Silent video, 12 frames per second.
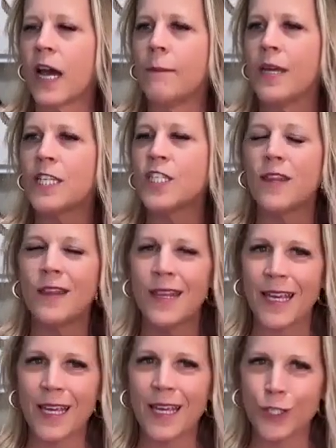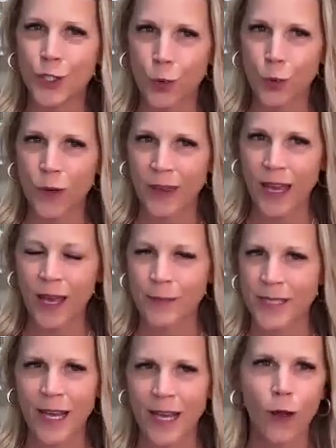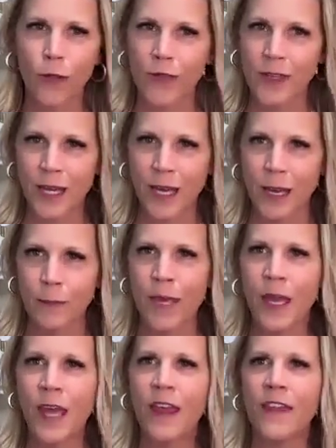I mentioned the jewelry that comes out all the time.